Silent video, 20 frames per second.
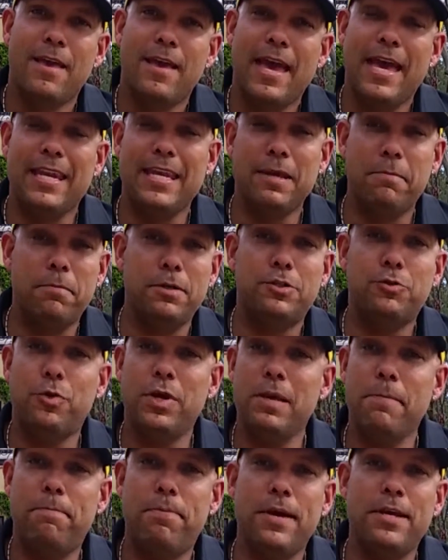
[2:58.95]
And in
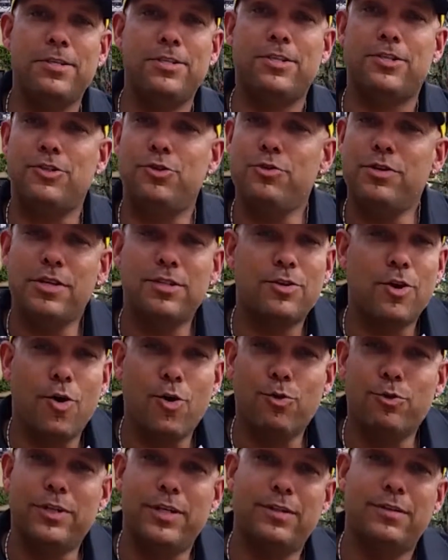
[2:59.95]
between pitches, you just
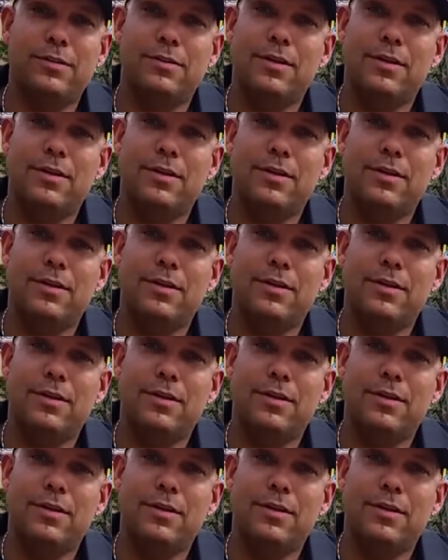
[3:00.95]
hold it.